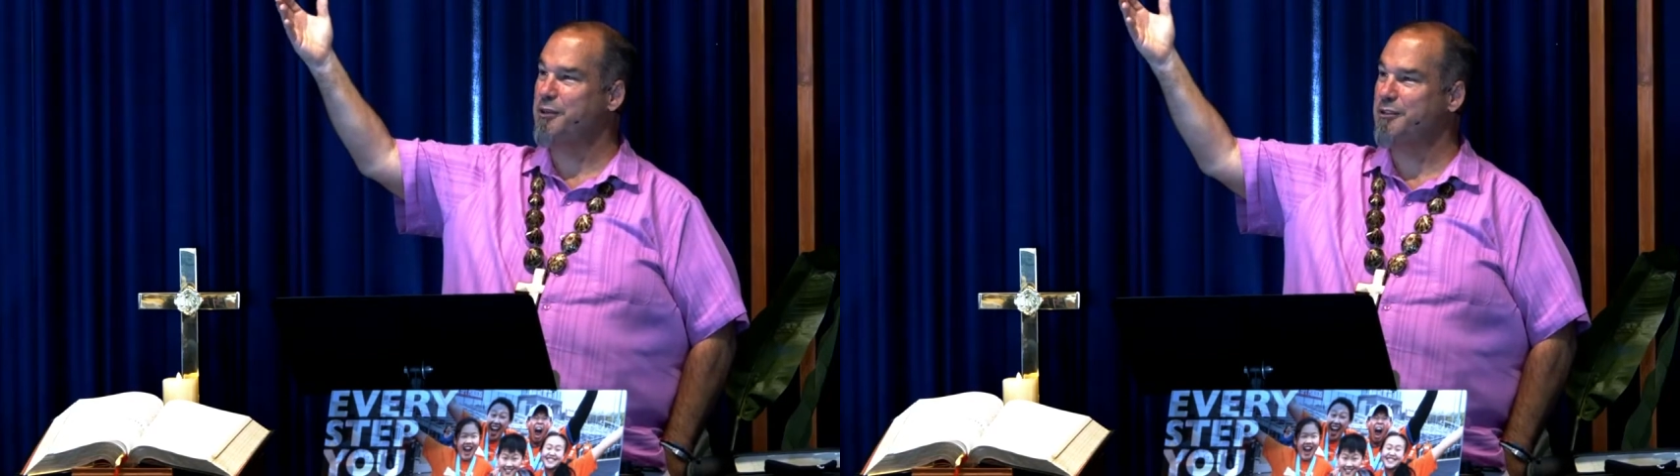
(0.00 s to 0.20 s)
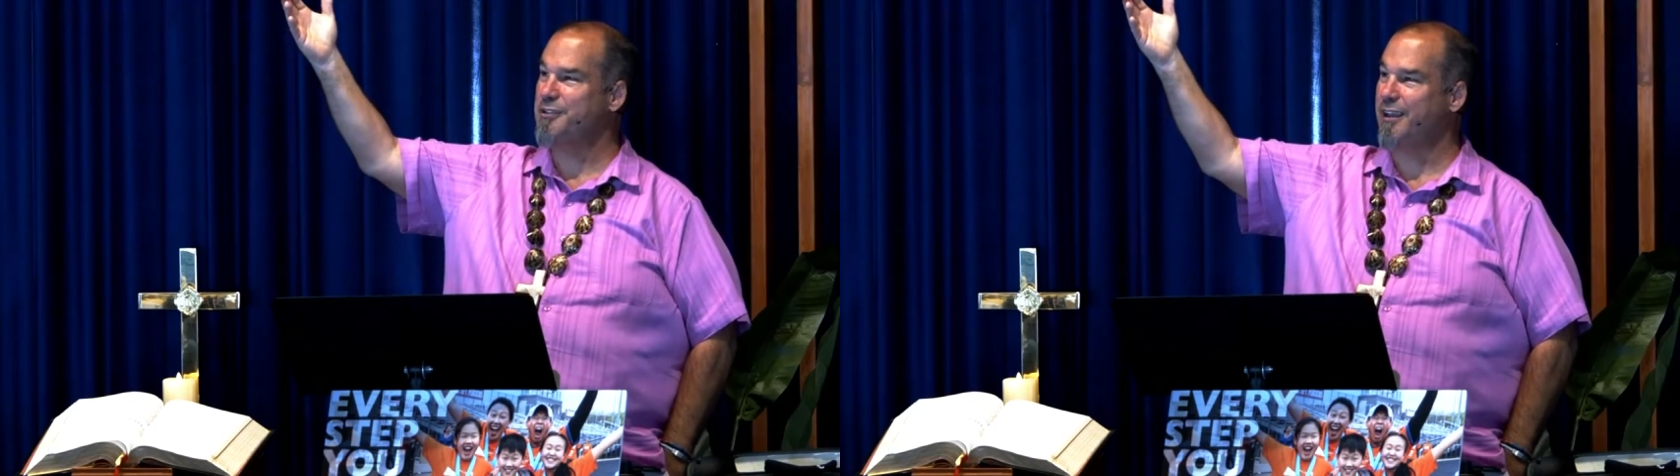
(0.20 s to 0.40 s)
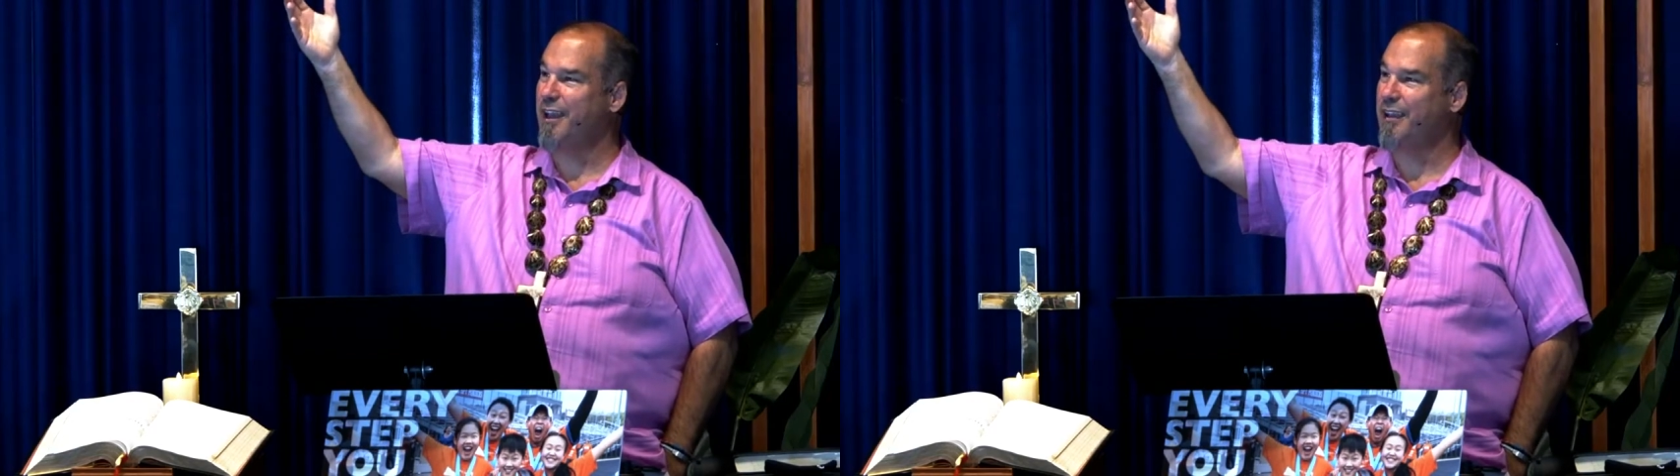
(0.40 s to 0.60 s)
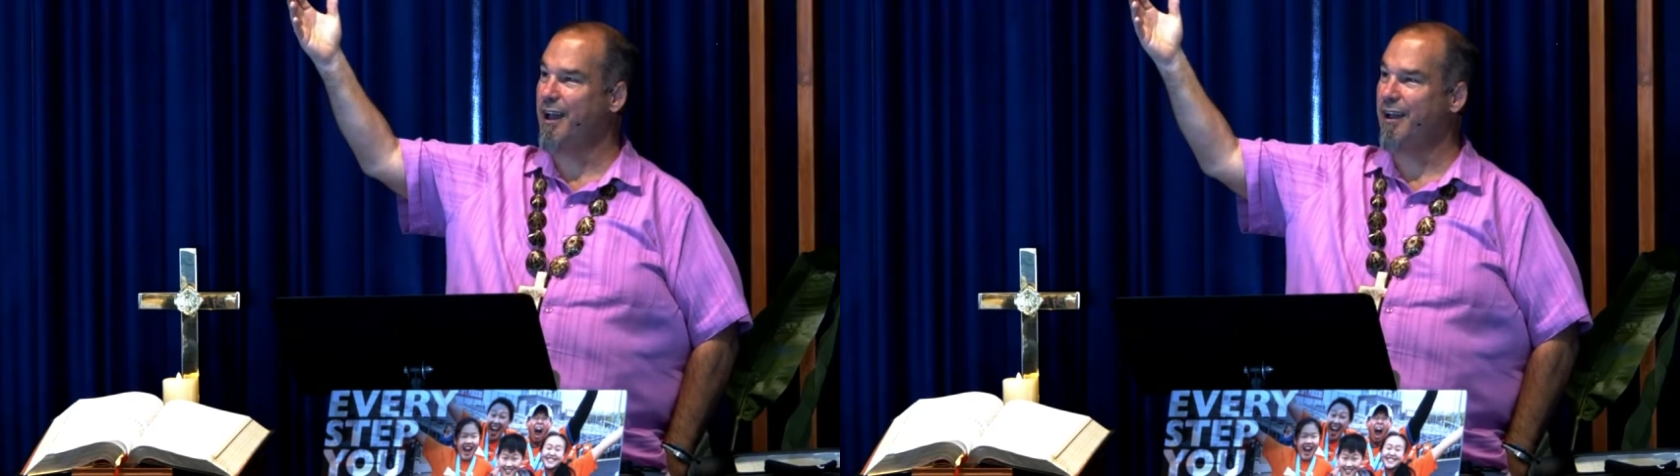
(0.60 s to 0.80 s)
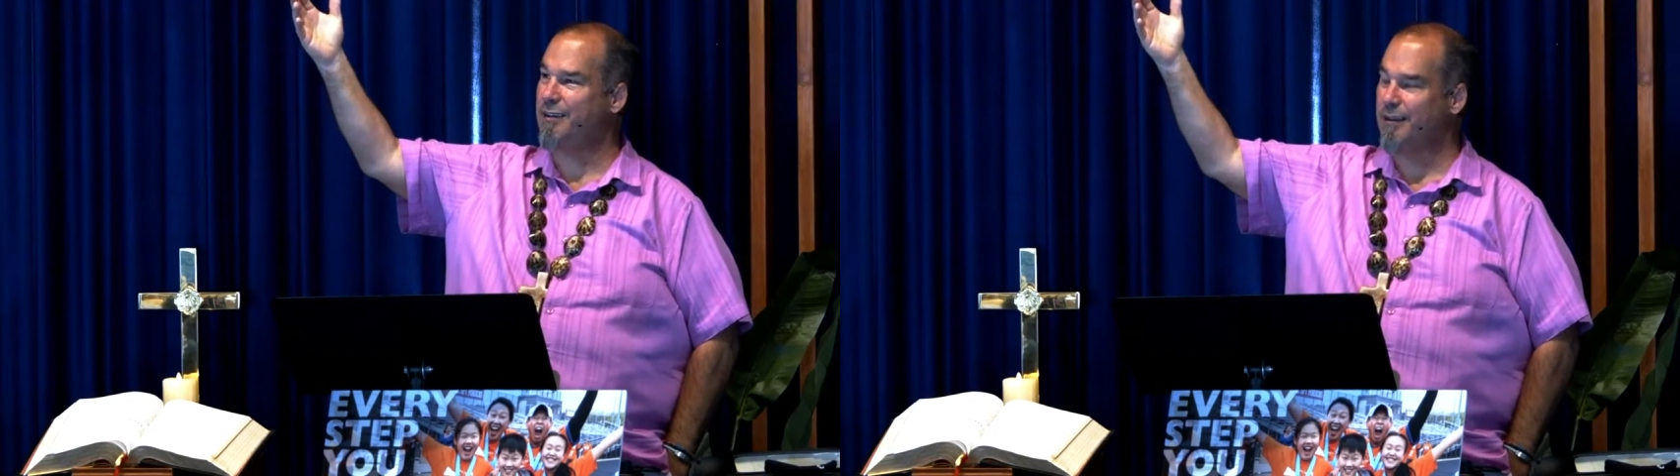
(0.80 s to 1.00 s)
you say, Yay,
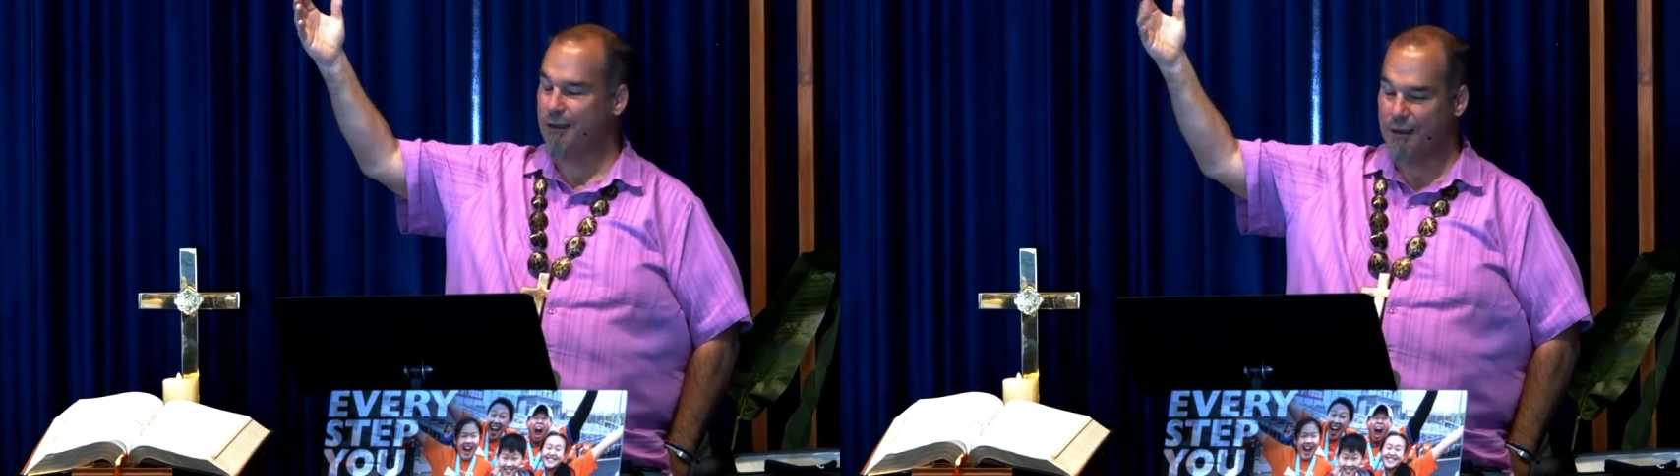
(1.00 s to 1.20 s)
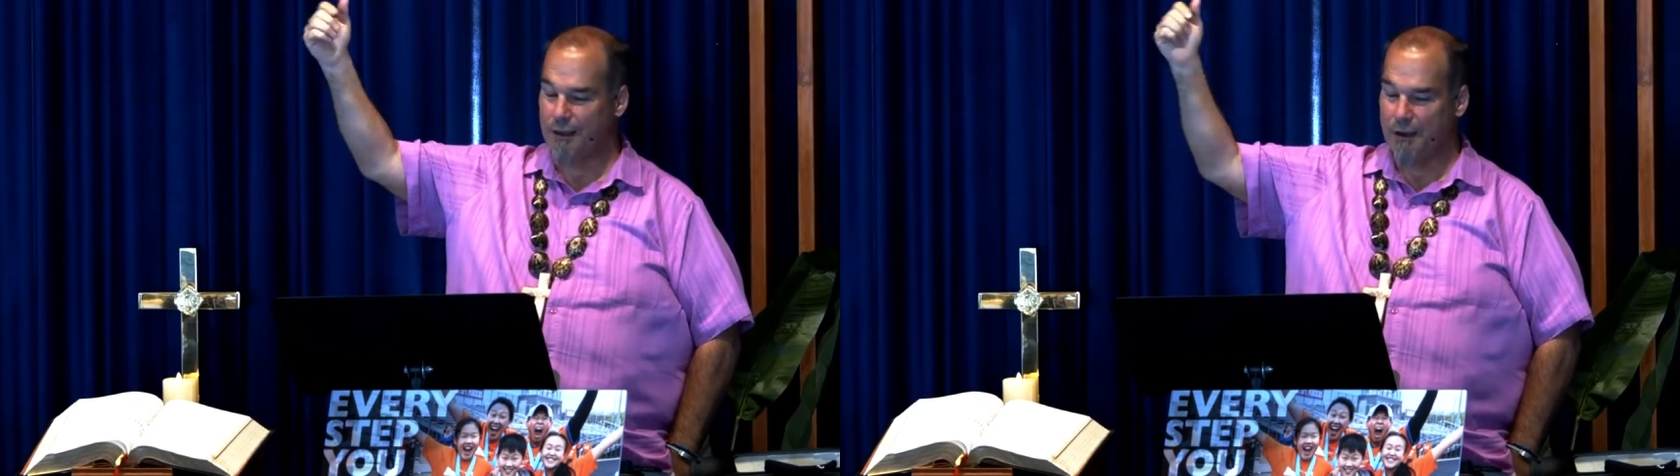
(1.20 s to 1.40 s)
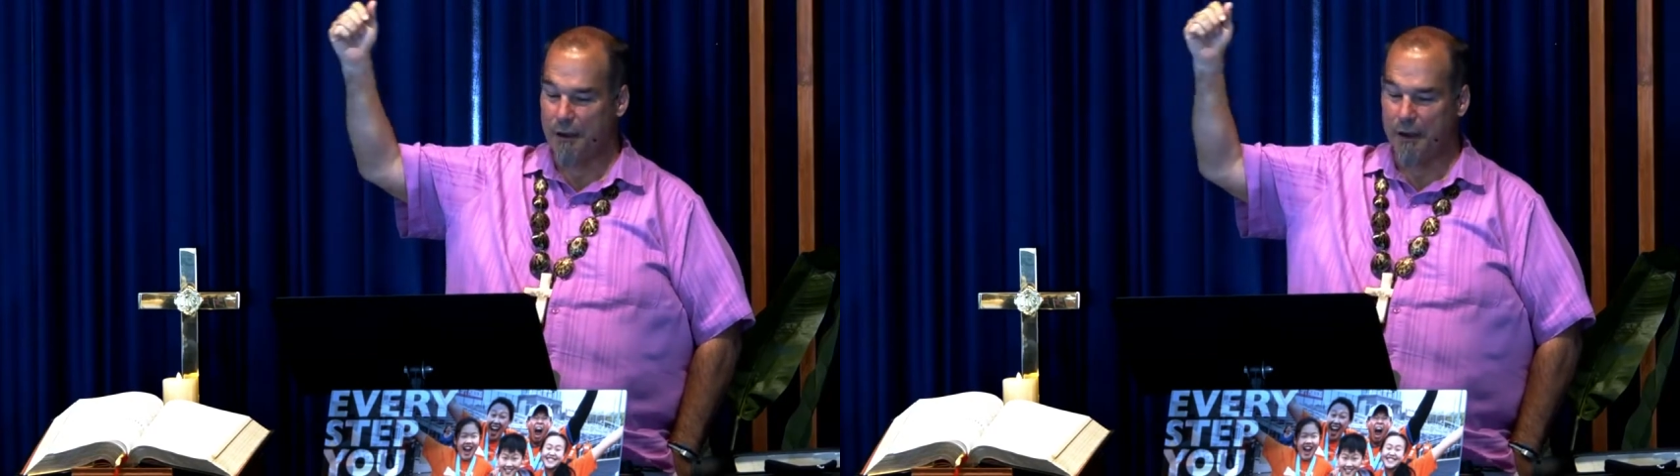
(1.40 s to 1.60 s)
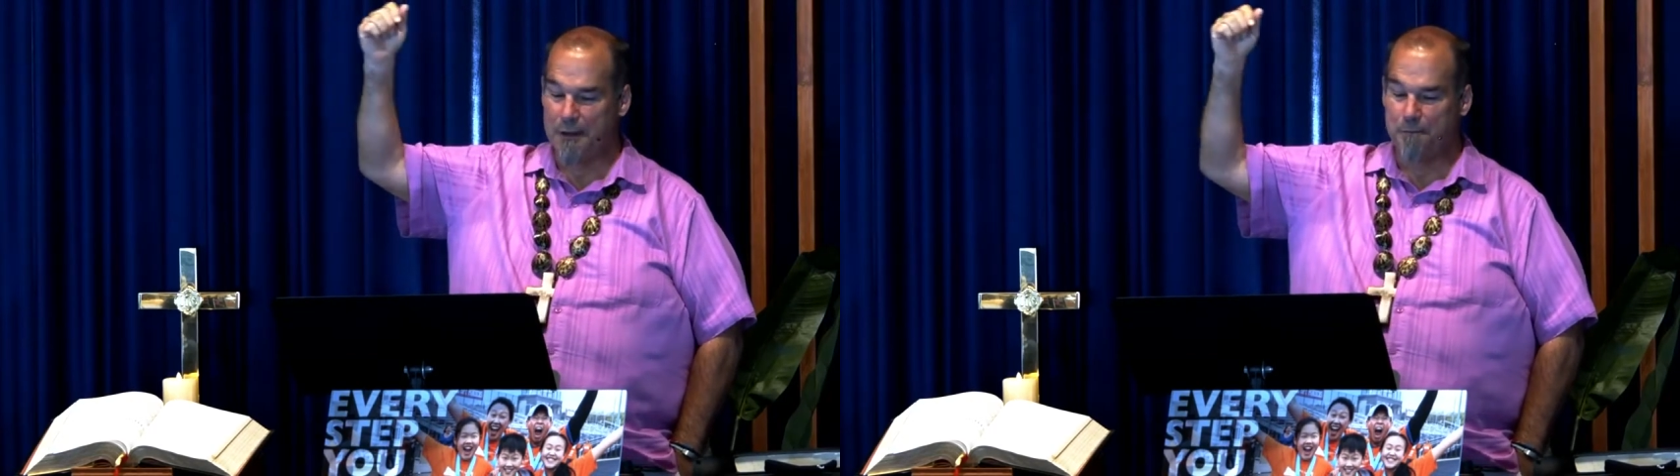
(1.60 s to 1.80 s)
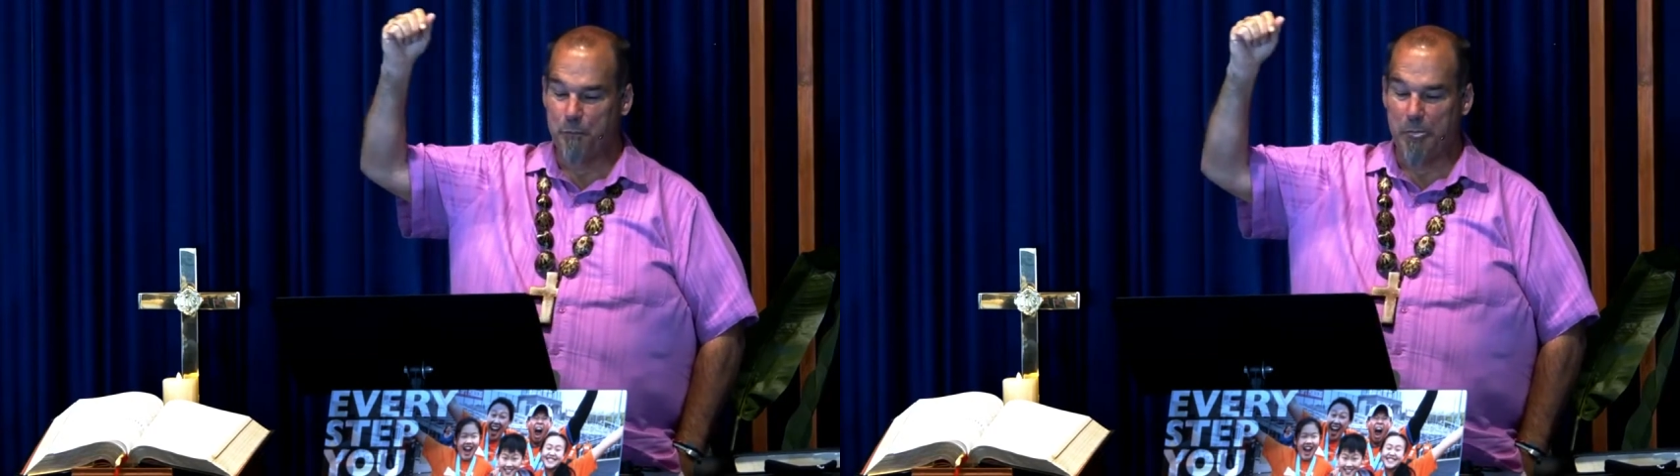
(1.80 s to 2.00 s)
God? Yay, God.